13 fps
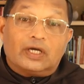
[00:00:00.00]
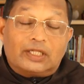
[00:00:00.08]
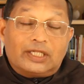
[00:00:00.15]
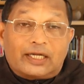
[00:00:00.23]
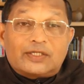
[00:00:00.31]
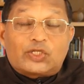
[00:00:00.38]

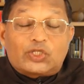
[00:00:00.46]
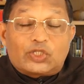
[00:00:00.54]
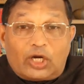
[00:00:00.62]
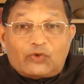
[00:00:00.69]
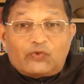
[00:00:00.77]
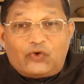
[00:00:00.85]
Let us
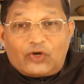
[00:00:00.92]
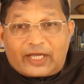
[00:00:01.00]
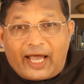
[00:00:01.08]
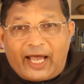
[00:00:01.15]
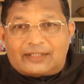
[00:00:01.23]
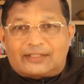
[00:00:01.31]
not
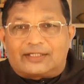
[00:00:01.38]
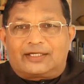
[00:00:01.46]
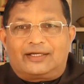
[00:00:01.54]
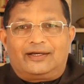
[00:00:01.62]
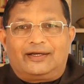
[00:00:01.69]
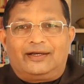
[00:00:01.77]
forget
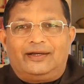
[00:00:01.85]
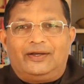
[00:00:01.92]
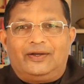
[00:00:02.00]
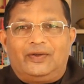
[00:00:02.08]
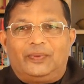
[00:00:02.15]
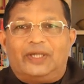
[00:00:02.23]

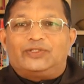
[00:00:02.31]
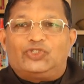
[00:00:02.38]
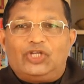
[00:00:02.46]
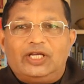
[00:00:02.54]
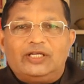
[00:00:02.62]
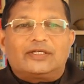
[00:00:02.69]
that
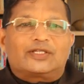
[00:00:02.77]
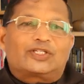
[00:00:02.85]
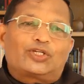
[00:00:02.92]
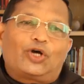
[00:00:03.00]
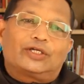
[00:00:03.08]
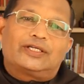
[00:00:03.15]

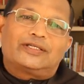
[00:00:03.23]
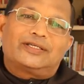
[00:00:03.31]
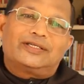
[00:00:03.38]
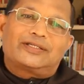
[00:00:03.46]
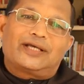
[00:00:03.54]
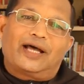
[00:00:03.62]
Jesus taught his
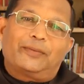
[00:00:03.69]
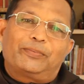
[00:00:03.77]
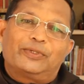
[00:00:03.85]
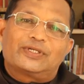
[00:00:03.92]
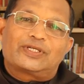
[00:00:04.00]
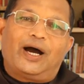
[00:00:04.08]

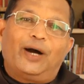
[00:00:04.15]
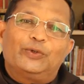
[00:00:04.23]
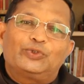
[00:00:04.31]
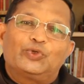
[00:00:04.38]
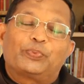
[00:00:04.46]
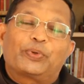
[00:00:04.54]
disciples how
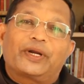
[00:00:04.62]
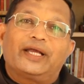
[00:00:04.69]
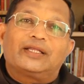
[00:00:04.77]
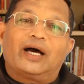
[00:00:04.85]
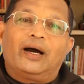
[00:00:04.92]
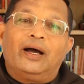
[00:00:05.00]
to
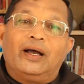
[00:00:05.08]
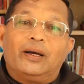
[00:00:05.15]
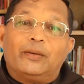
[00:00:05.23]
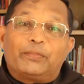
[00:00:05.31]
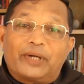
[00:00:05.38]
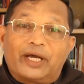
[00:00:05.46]
pray the
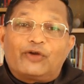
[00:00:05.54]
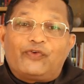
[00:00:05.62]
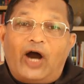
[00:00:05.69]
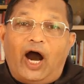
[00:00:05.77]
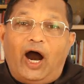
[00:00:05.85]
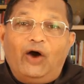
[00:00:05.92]
prayer
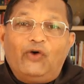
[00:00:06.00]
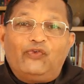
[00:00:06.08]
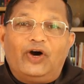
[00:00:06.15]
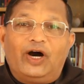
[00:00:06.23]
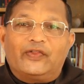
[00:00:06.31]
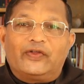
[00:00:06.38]
of our
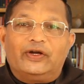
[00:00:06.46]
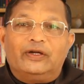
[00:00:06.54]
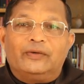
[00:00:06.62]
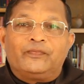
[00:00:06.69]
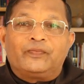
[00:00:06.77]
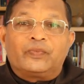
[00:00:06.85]
Father
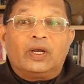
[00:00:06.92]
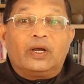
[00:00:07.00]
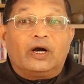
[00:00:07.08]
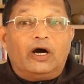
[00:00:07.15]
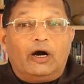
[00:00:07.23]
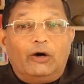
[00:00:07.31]

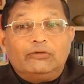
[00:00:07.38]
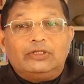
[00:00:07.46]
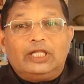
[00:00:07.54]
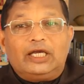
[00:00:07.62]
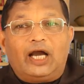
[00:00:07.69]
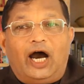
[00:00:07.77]

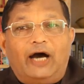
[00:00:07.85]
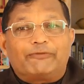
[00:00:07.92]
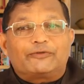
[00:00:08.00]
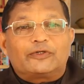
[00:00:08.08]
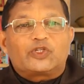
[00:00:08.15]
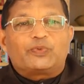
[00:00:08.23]
only
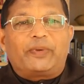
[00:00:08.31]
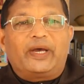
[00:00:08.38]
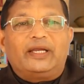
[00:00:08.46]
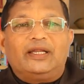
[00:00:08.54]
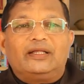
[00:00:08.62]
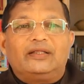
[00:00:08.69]
after
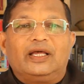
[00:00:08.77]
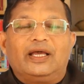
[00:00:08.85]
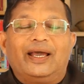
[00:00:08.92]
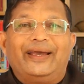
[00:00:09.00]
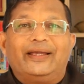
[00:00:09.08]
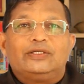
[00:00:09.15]
spending
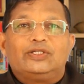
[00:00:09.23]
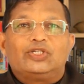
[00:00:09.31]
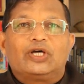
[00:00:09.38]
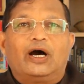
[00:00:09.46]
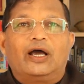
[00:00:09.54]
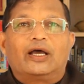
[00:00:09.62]
the
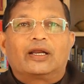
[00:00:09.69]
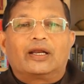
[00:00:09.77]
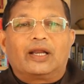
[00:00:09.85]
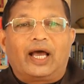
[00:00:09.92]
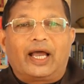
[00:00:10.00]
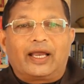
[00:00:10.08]
entire
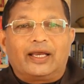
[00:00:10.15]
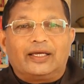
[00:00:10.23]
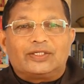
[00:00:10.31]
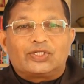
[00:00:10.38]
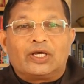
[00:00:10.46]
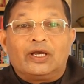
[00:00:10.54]

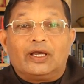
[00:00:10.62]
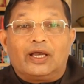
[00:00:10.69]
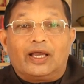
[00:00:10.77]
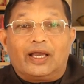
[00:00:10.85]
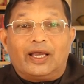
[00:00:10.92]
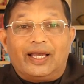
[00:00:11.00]
night
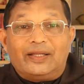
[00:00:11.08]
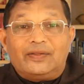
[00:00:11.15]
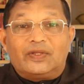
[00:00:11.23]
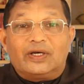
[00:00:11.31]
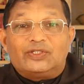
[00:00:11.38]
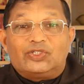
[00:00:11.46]

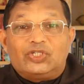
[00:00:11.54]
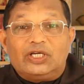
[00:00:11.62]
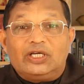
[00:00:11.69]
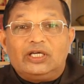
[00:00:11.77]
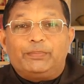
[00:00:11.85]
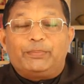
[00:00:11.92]
in the
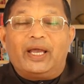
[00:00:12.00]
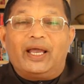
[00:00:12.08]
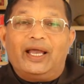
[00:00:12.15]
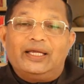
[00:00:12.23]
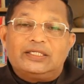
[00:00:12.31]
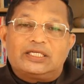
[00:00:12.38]
deep
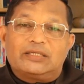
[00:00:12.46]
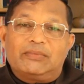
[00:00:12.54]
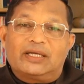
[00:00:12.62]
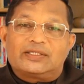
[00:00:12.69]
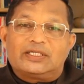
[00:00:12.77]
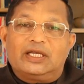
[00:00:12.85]

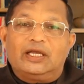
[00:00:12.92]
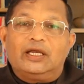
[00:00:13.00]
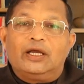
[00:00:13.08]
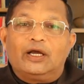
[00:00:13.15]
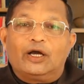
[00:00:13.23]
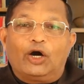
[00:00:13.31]

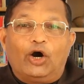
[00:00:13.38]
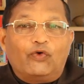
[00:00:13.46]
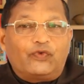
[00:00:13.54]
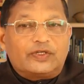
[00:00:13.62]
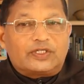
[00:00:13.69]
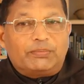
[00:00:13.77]
intimacy
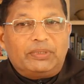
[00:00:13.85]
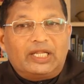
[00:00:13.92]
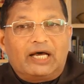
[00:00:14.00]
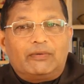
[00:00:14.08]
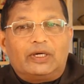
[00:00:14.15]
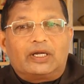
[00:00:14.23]
of his
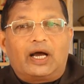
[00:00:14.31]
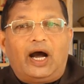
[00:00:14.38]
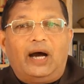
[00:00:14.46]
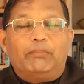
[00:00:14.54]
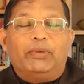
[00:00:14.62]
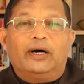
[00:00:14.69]
beloved
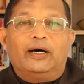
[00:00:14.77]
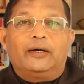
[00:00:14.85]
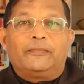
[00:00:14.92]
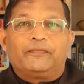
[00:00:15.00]
Abba,